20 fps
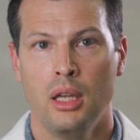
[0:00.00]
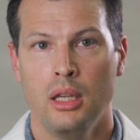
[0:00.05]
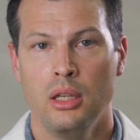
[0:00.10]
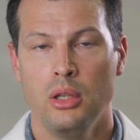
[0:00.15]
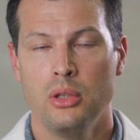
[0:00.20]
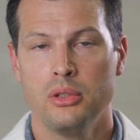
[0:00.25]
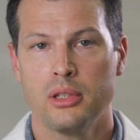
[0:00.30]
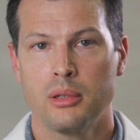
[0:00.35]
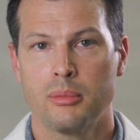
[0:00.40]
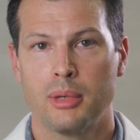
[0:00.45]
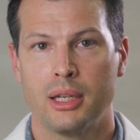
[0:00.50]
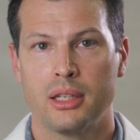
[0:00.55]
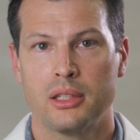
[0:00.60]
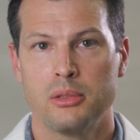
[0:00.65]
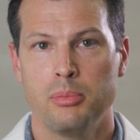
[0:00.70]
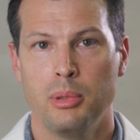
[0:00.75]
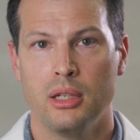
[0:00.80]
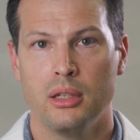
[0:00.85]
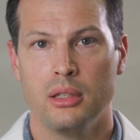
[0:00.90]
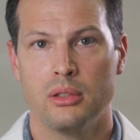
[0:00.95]
Using my
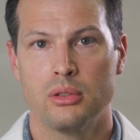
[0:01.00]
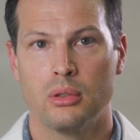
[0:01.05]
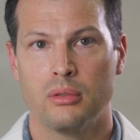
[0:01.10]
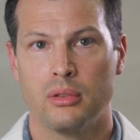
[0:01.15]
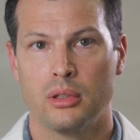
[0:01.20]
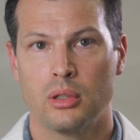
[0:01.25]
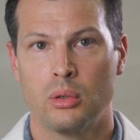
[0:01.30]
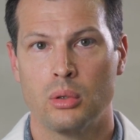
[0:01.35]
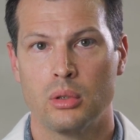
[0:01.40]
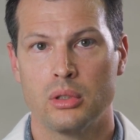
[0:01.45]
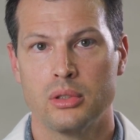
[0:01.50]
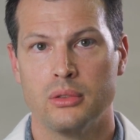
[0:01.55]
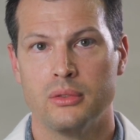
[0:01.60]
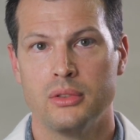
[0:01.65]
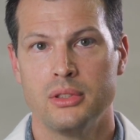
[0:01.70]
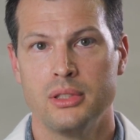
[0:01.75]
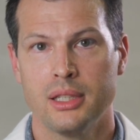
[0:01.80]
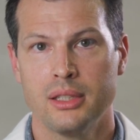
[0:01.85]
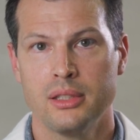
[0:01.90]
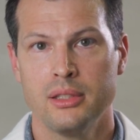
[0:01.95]
experience over the course
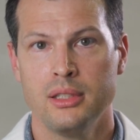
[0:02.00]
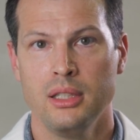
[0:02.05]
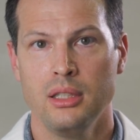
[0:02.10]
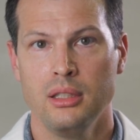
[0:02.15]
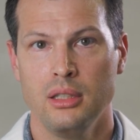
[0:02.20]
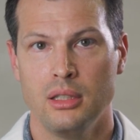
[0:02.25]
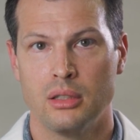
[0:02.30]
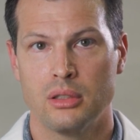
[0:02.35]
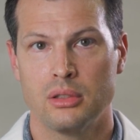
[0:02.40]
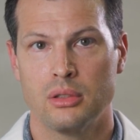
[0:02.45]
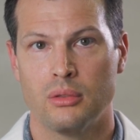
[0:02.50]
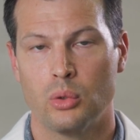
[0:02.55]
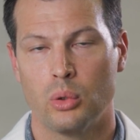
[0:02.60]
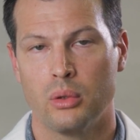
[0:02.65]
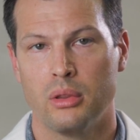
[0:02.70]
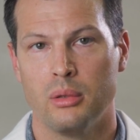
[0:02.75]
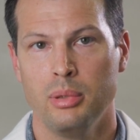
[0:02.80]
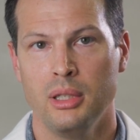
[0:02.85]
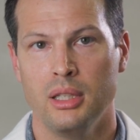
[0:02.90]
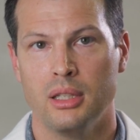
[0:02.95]
of 16 years of
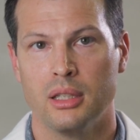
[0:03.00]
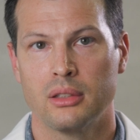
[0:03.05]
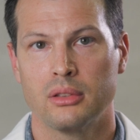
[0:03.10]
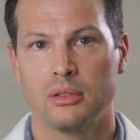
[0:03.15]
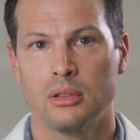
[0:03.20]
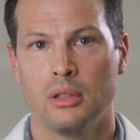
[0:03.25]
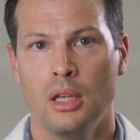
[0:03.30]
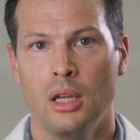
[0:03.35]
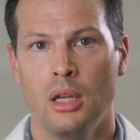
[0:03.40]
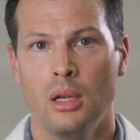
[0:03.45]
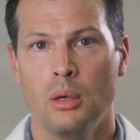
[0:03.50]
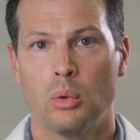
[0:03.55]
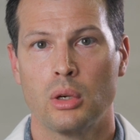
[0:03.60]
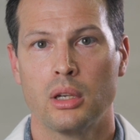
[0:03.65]
orthopedics,